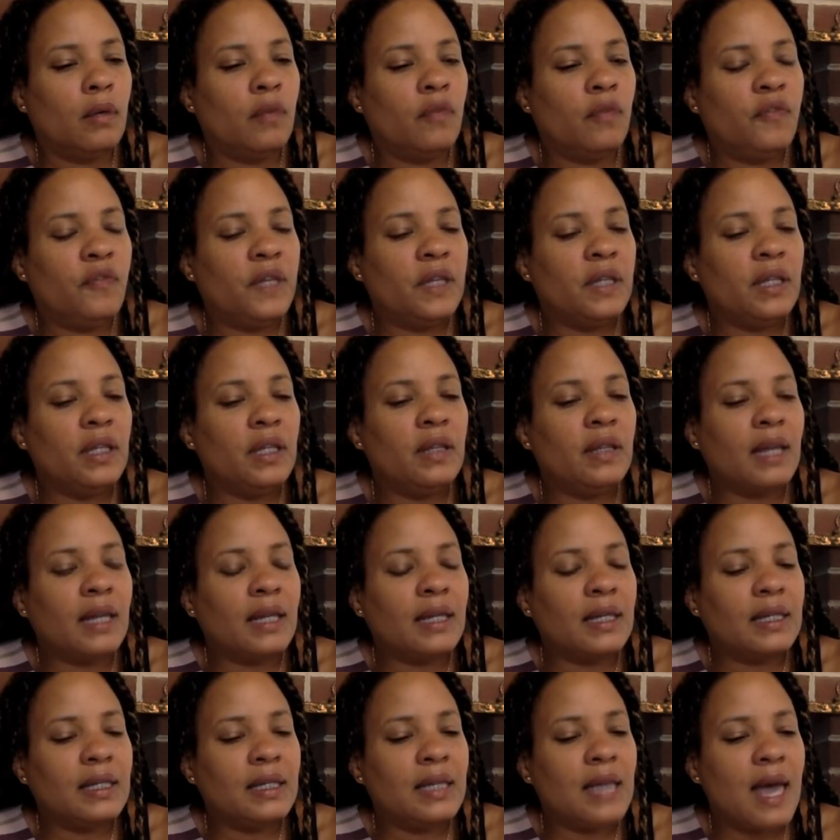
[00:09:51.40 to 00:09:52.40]
feeling that
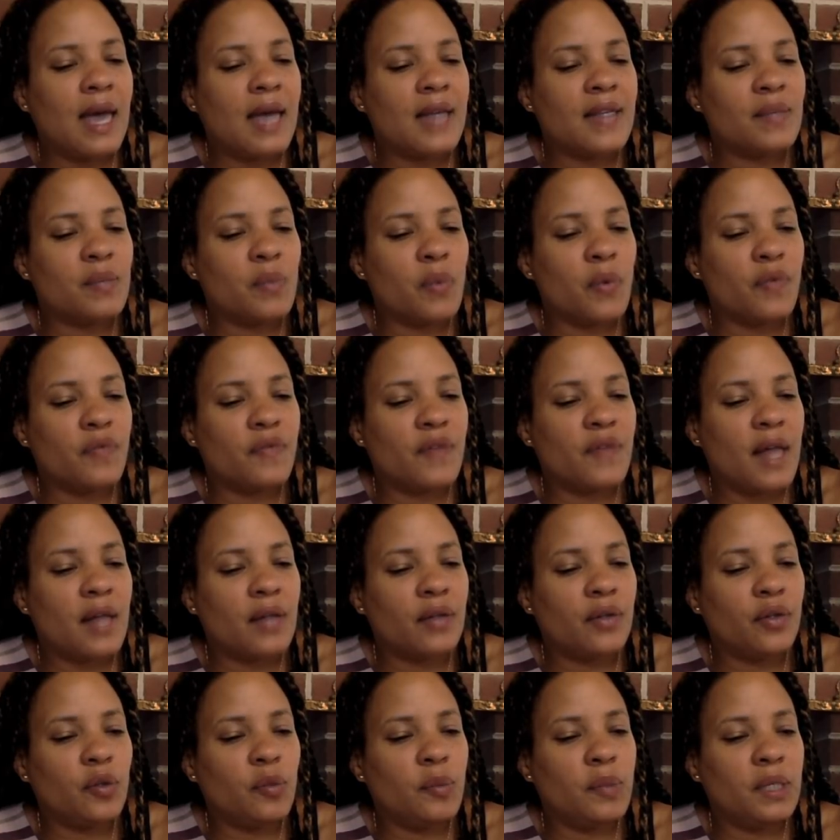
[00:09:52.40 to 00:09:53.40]
he has more
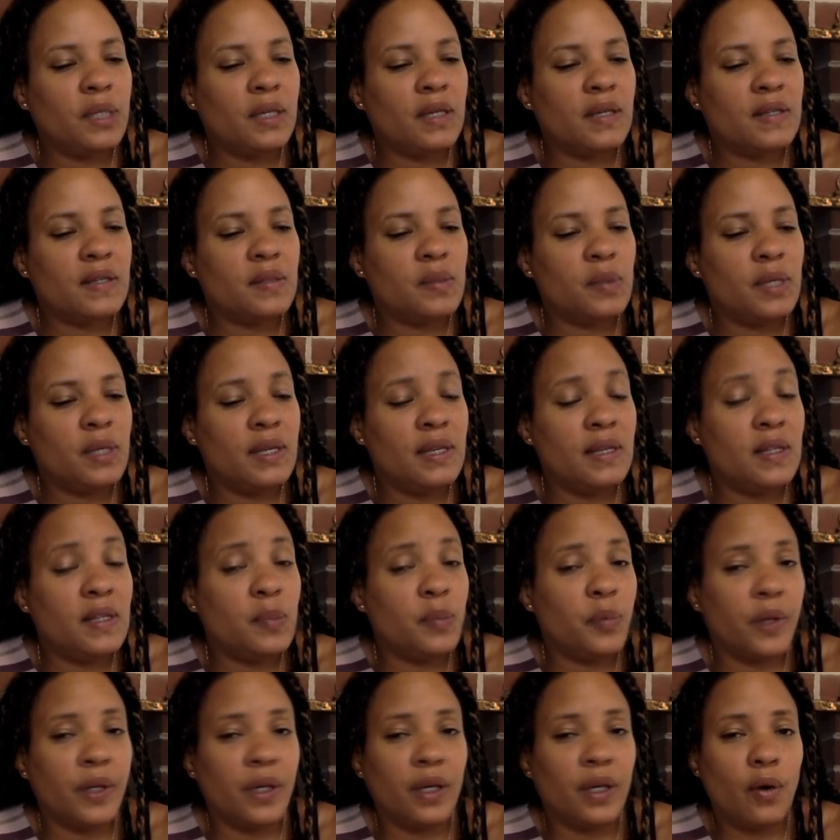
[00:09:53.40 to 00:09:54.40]
value because he's
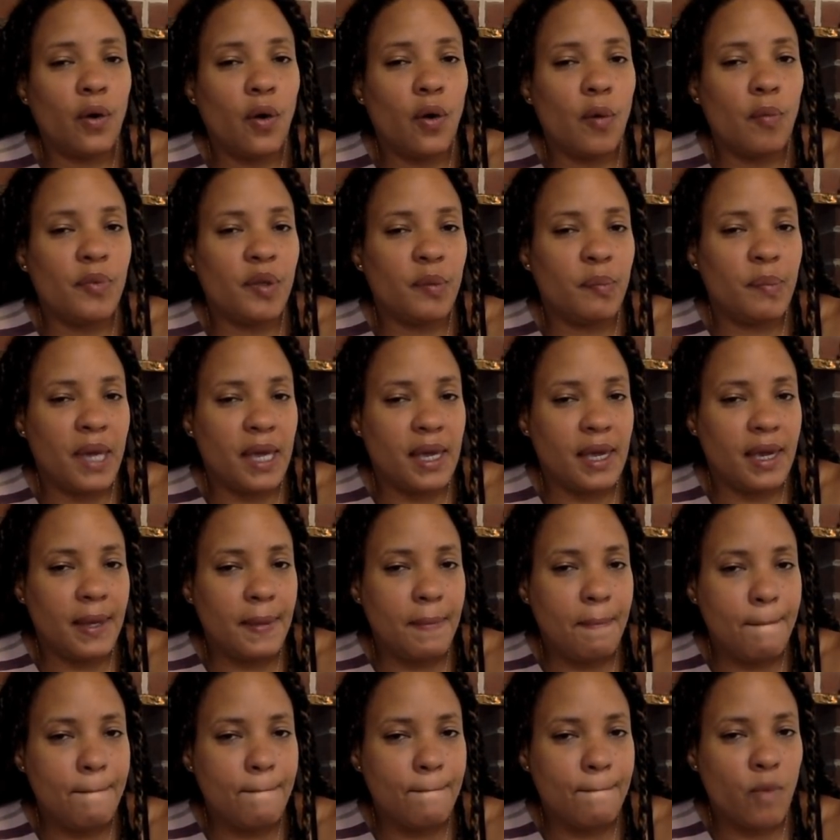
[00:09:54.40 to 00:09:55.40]
bringing home the
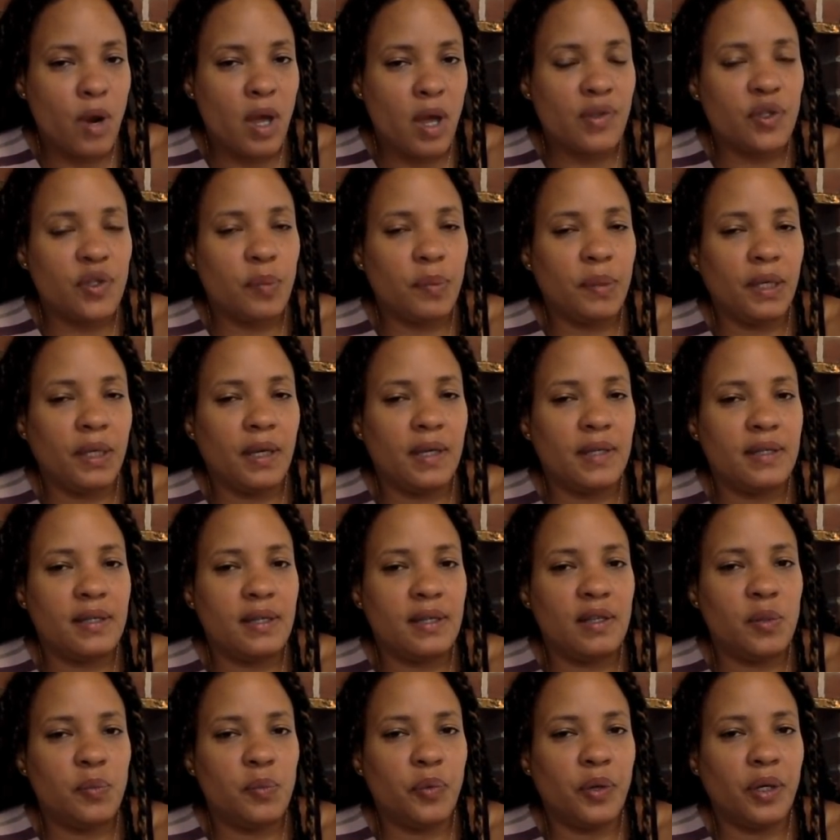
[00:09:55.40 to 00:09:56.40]
bacon, right? So because
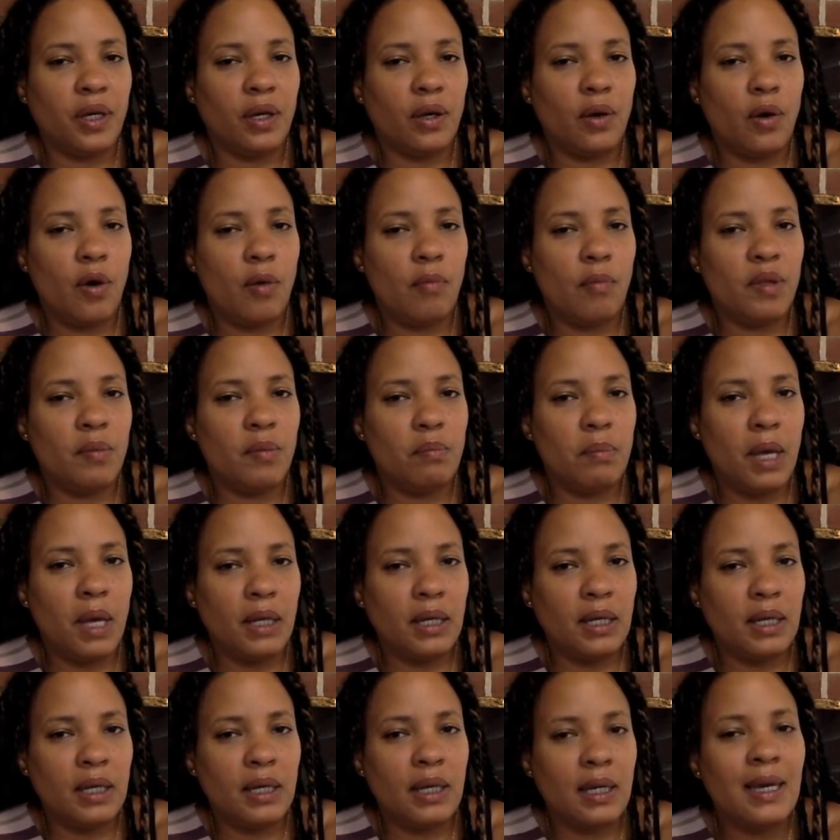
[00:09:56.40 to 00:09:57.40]
he's bringing home the
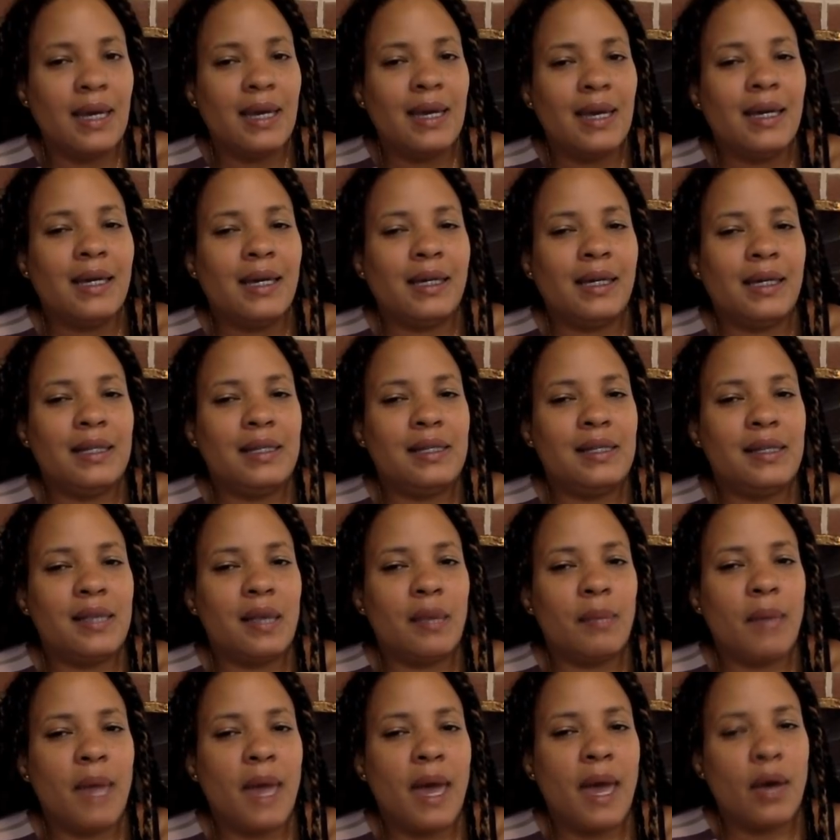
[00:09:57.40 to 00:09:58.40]
money, he
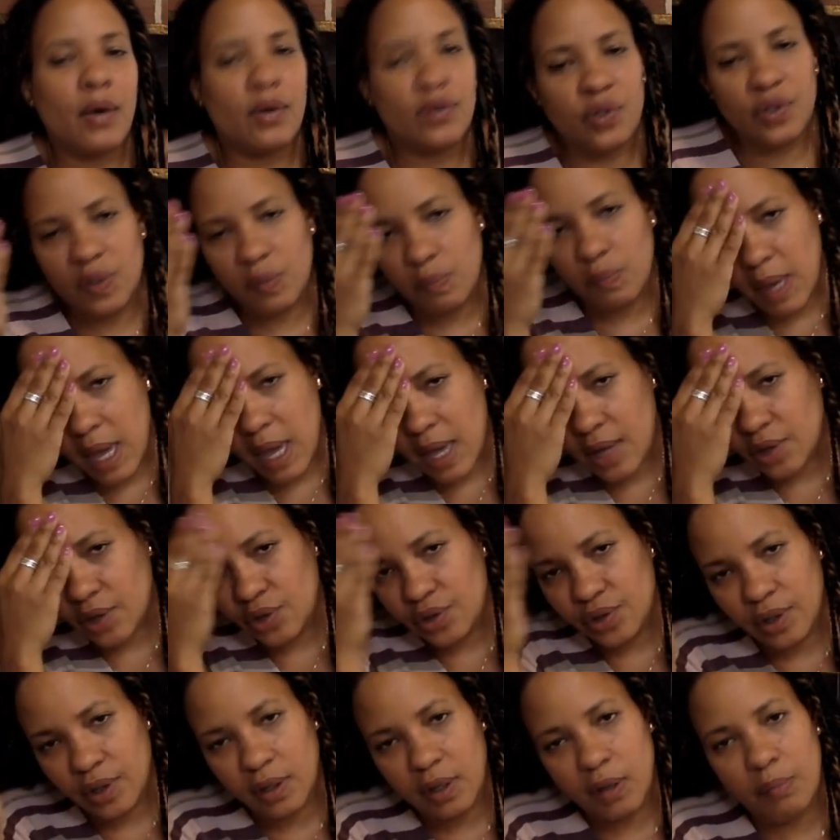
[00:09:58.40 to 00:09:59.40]
somehow just
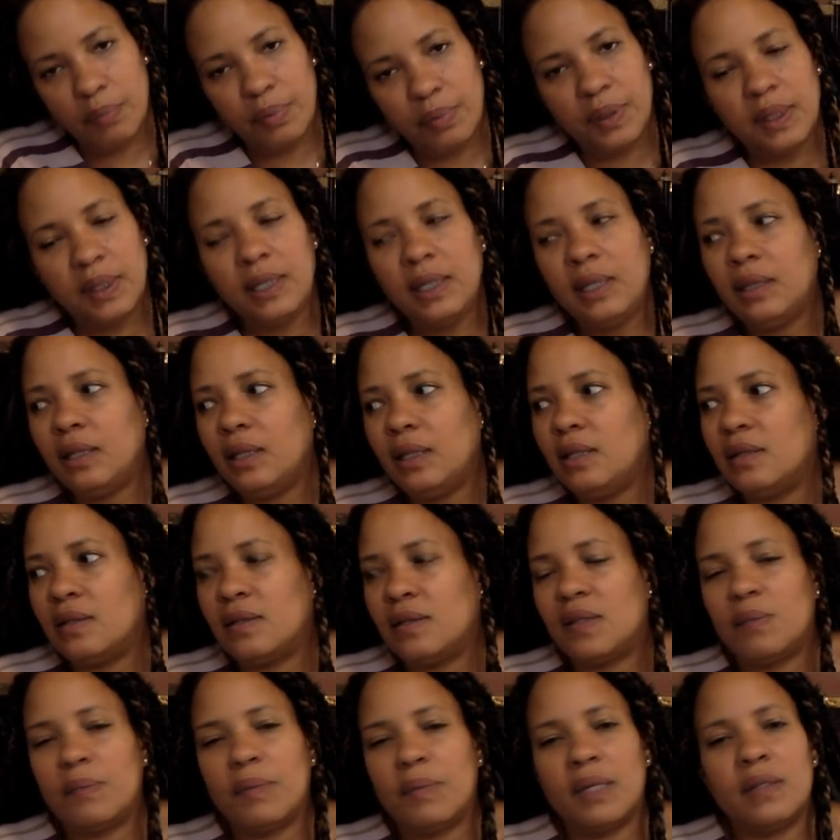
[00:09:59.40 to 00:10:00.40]
managed to completely
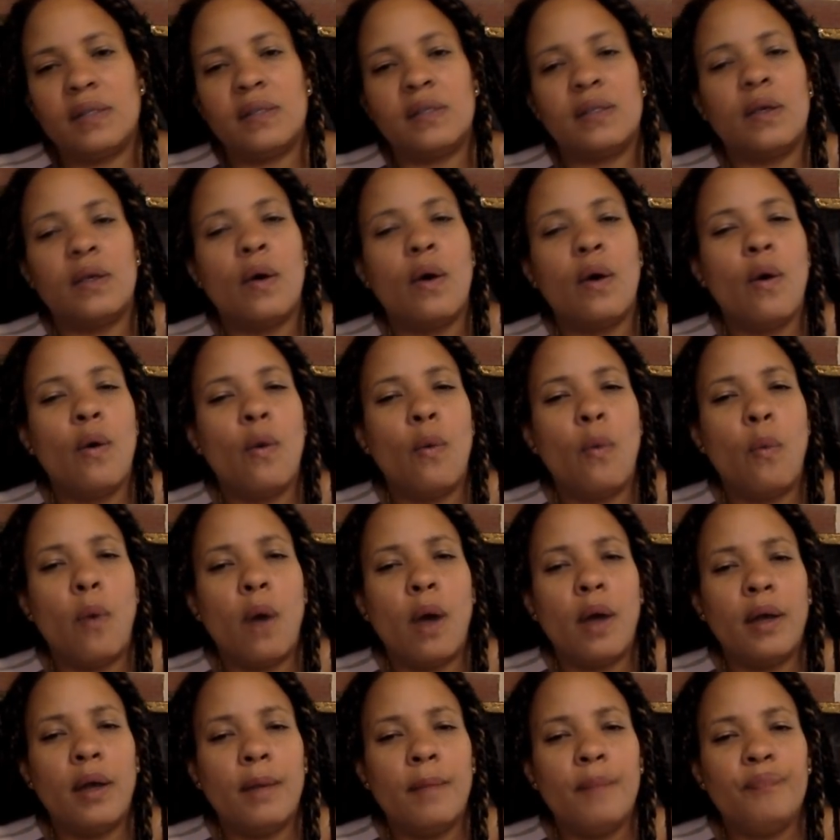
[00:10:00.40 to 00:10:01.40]
dismiss
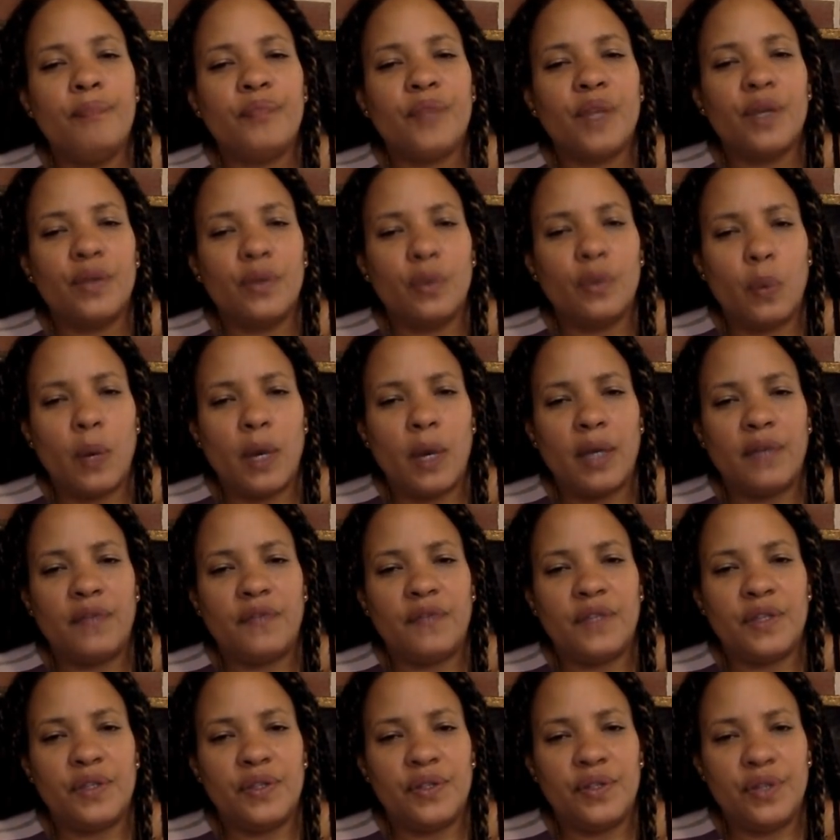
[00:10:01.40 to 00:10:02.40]
what the
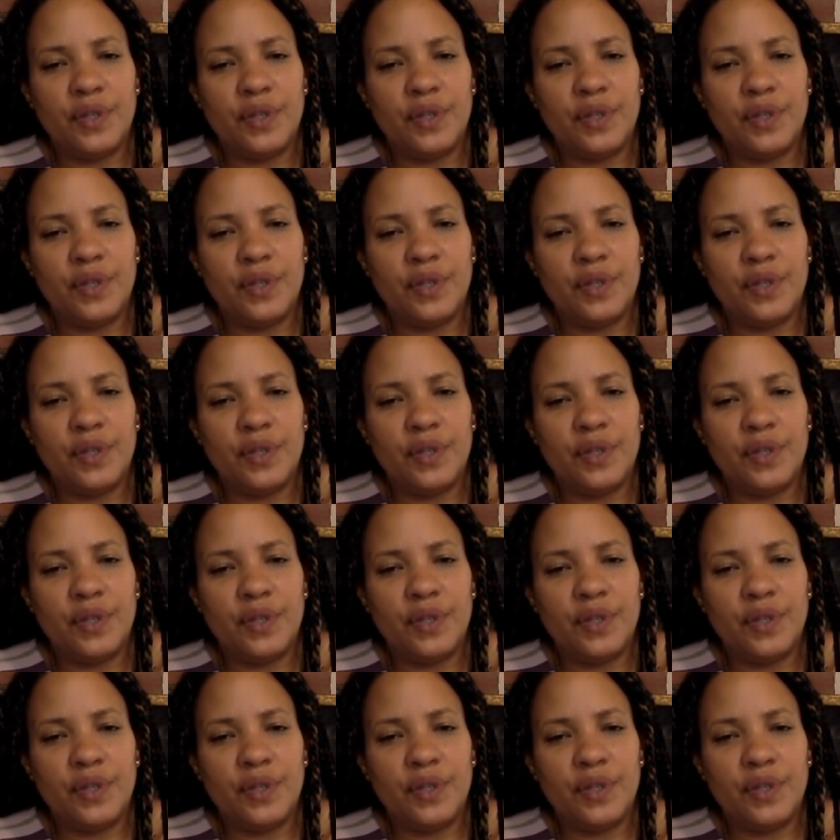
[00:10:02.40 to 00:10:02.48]
wife is